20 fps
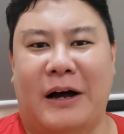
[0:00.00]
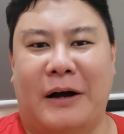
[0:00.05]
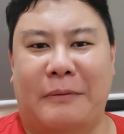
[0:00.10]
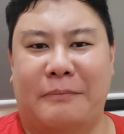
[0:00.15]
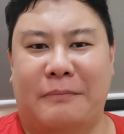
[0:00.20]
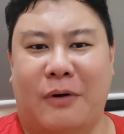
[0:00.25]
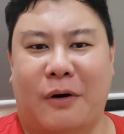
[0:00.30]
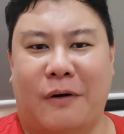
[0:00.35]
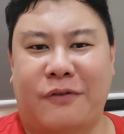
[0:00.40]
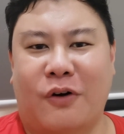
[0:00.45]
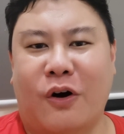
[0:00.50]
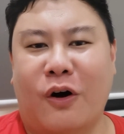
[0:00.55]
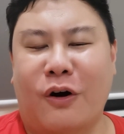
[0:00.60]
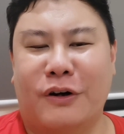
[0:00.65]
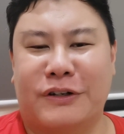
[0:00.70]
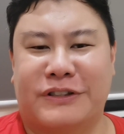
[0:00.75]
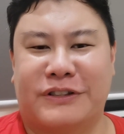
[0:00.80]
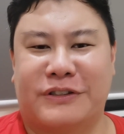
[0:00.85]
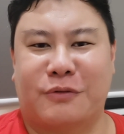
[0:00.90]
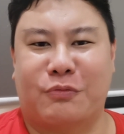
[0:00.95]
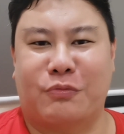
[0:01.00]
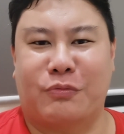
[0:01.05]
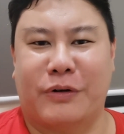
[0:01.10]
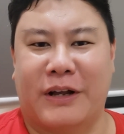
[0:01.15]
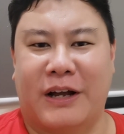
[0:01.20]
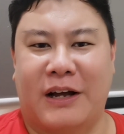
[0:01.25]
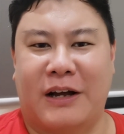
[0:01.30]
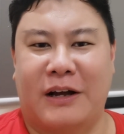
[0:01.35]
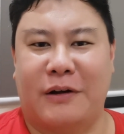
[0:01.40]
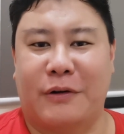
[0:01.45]
Of course,
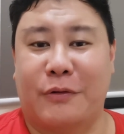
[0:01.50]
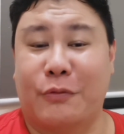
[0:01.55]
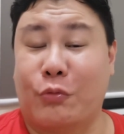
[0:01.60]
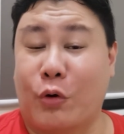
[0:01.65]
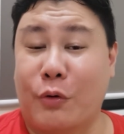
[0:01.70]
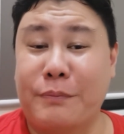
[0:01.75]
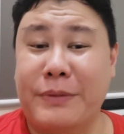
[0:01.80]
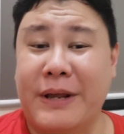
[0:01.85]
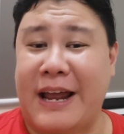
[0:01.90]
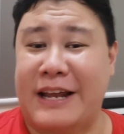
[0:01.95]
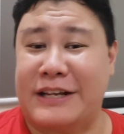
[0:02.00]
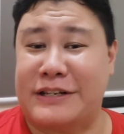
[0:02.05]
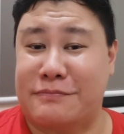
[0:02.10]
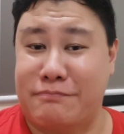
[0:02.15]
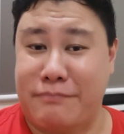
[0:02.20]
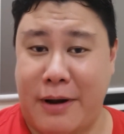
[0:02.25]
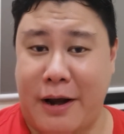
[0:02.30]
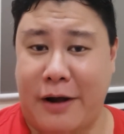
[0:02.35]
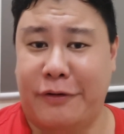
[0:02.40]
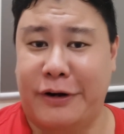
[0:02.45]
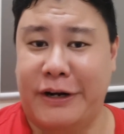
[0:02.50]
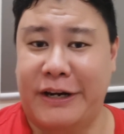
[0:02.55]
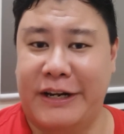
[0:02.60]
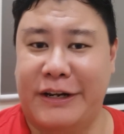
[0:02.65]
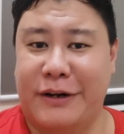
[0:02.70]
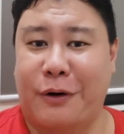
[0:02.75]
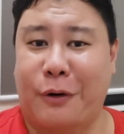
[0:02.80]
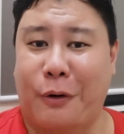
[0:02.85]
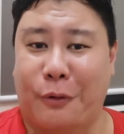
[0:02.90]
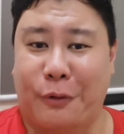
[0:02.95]
we won't be as
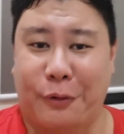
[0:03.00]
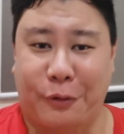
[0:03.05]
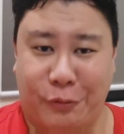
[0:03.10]
merry or